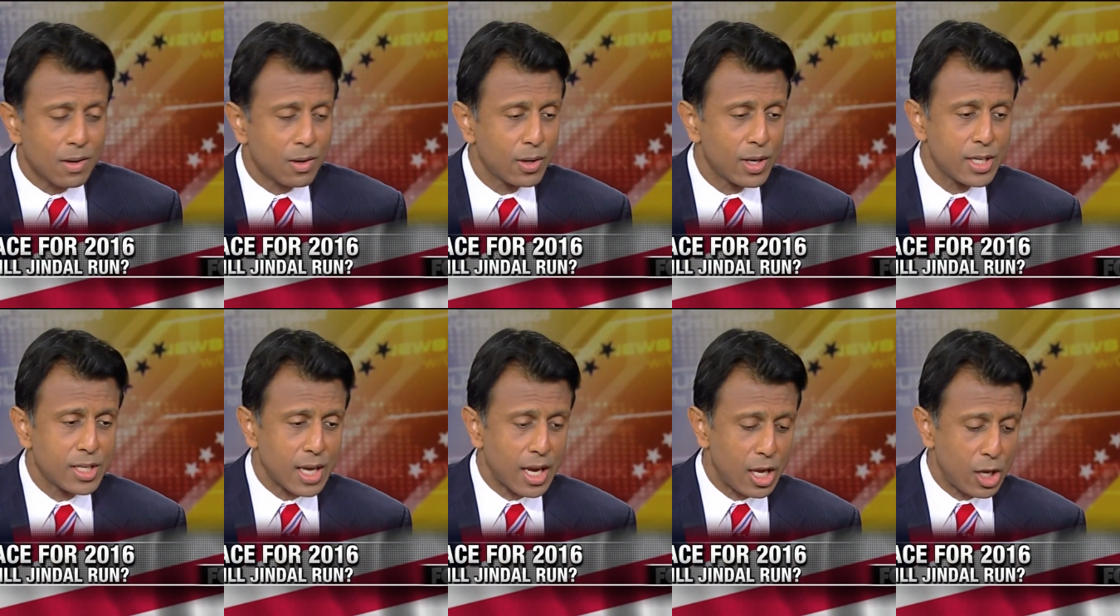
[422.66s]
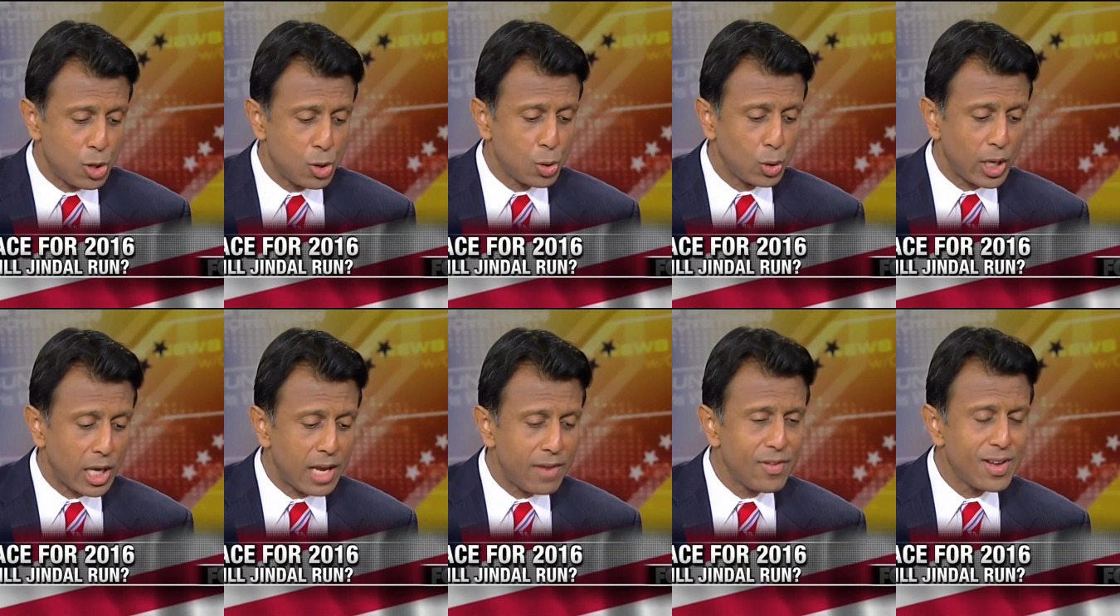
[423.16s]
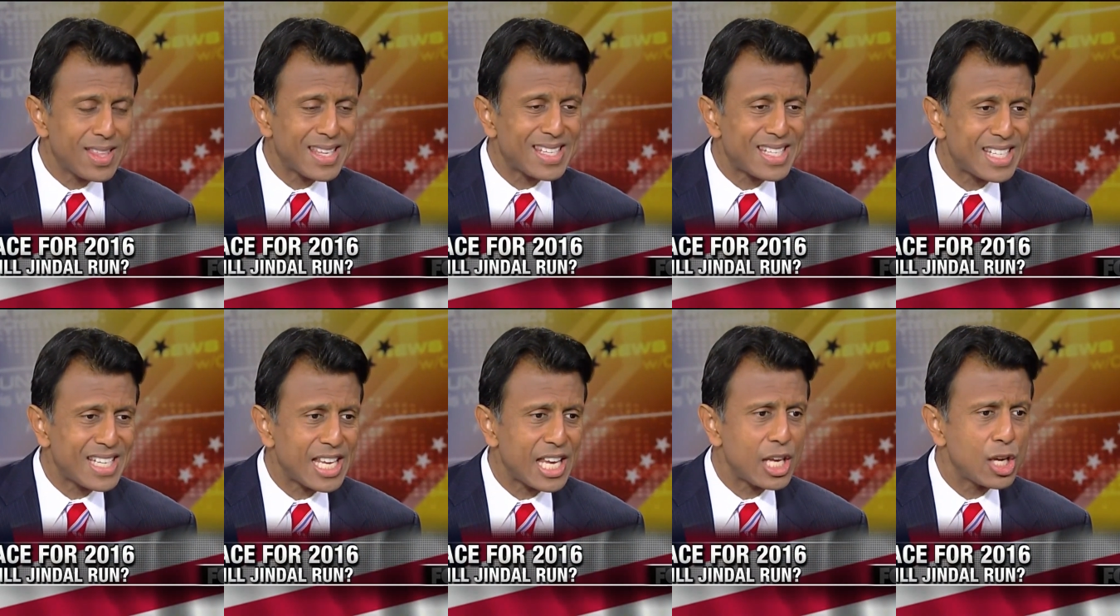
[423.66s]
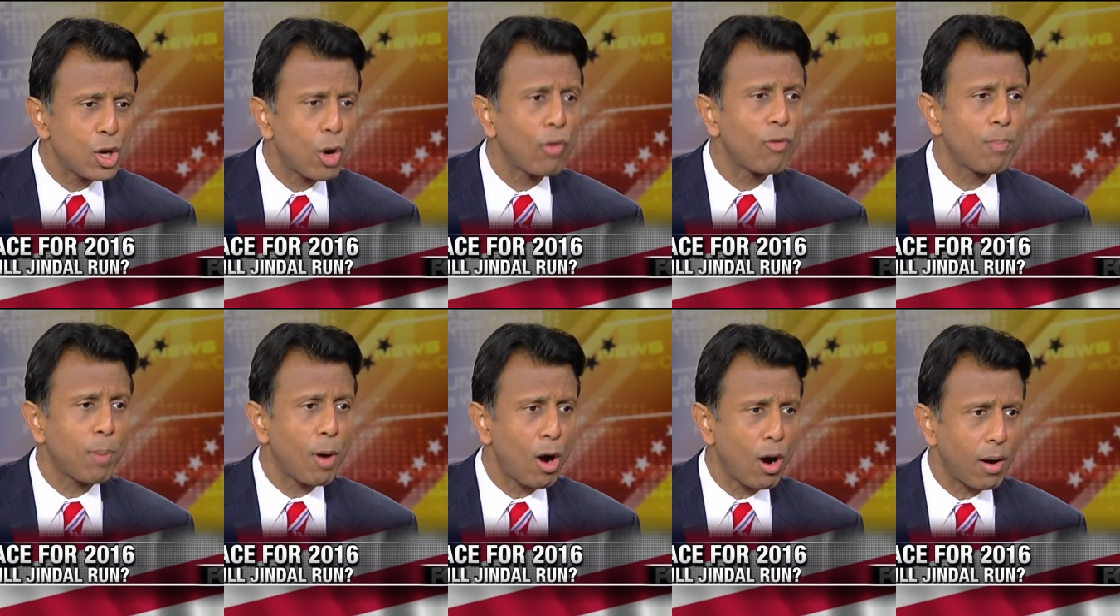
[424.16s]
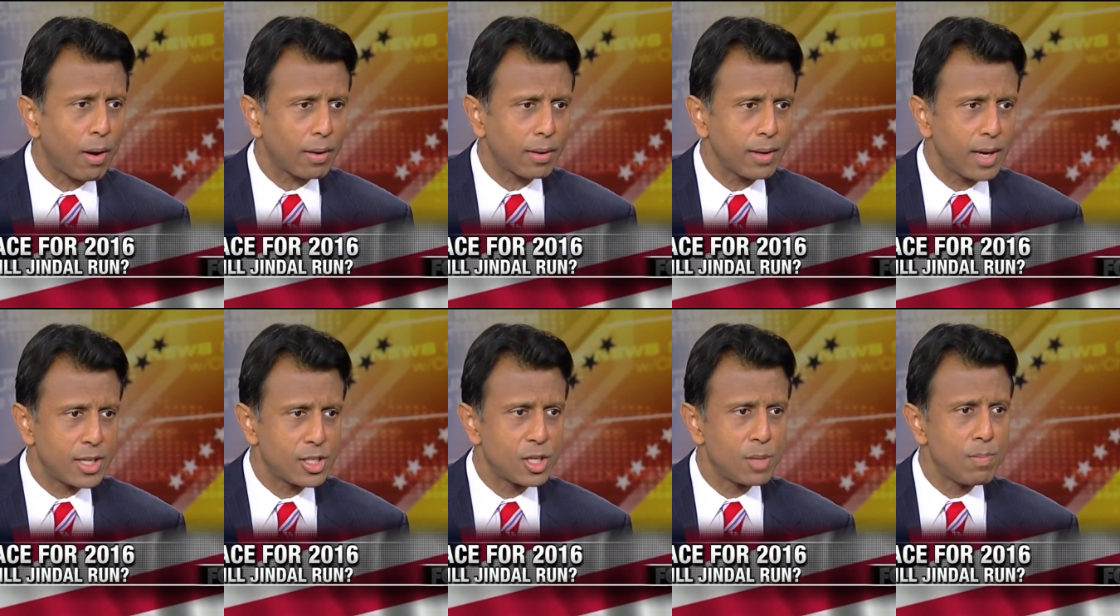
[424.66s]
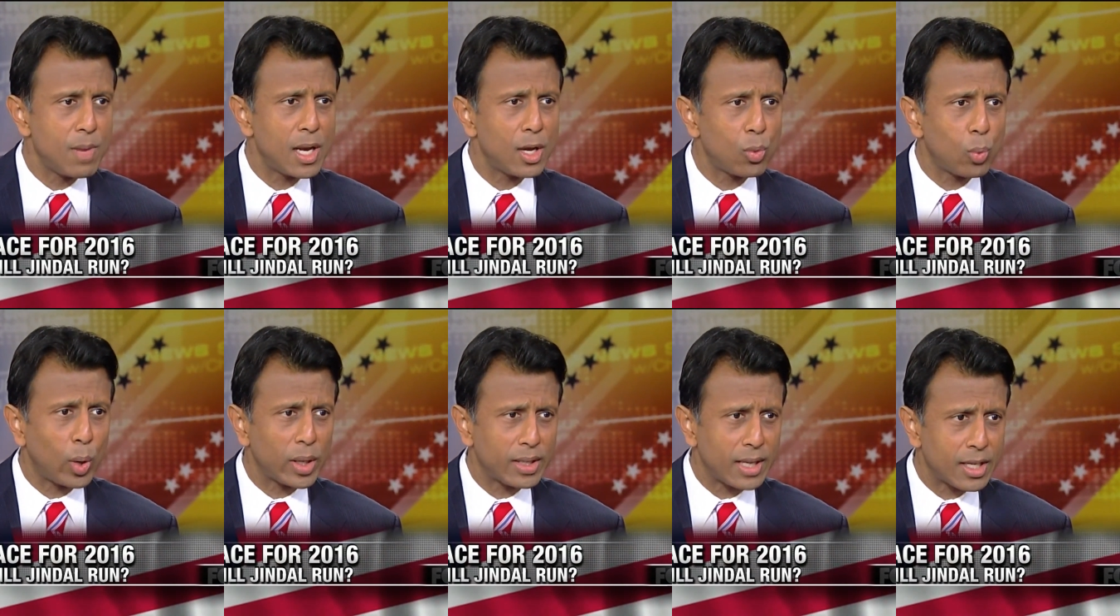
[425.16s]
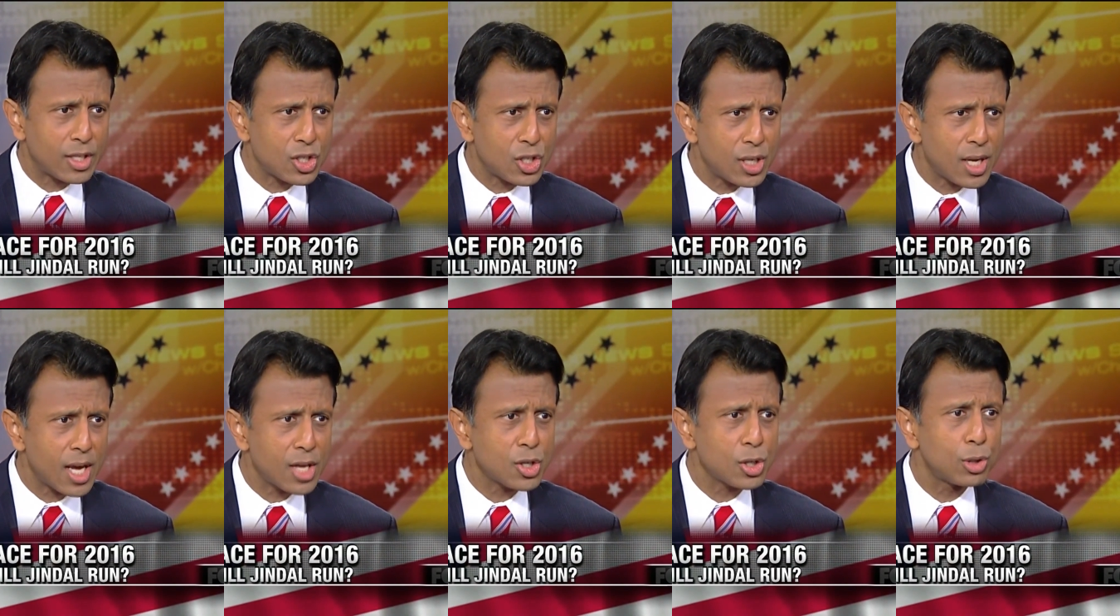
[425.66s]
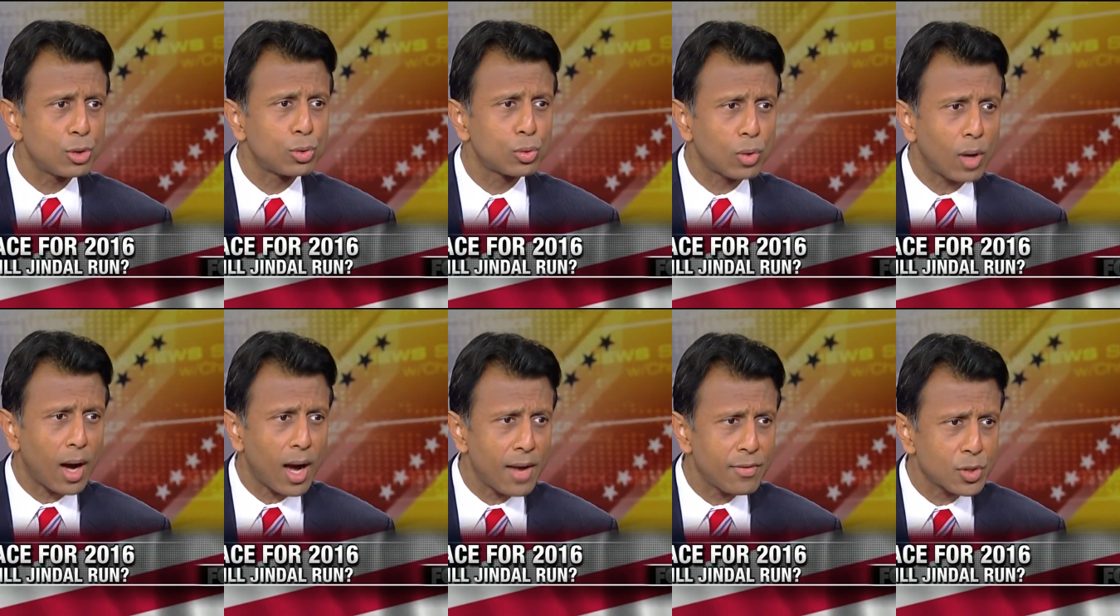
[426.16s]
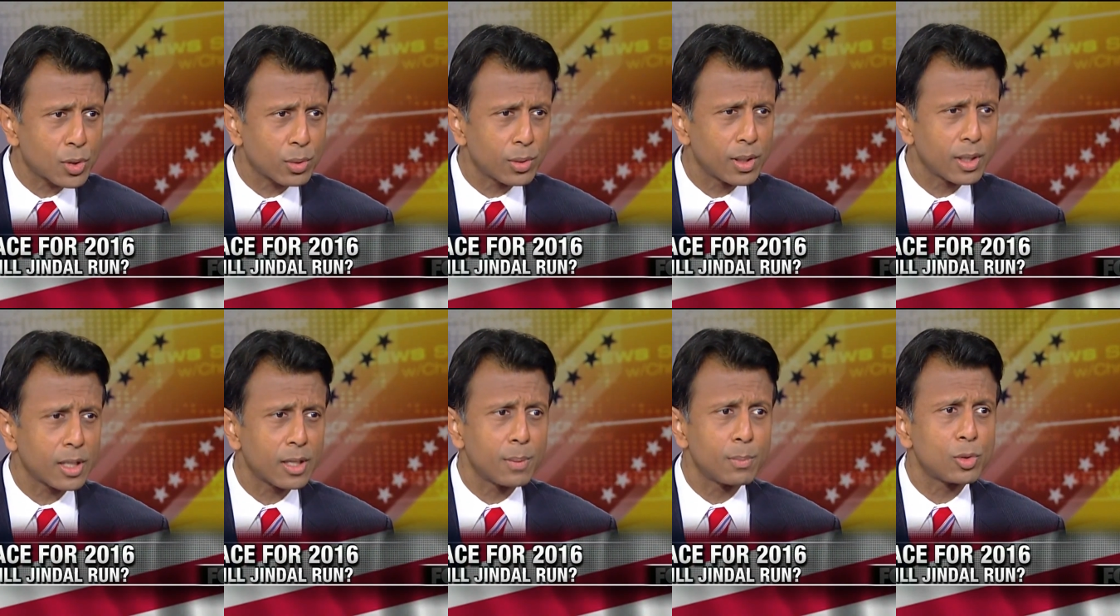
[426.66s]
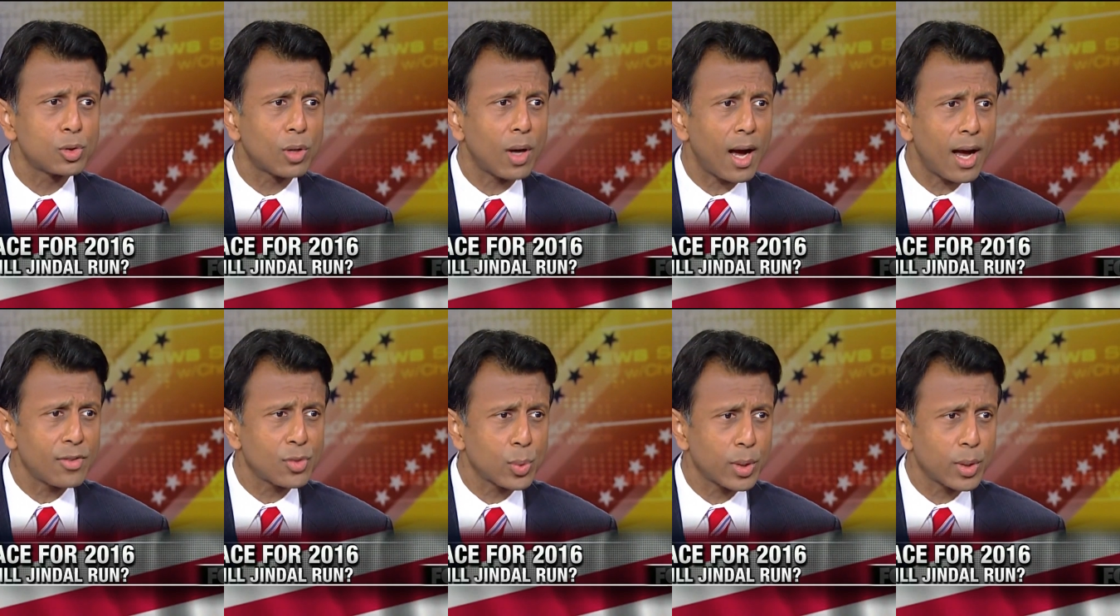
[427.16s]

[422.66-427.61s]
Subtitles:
Chris, even the CEO of Park has admitted what gets tested drives curriculum, drives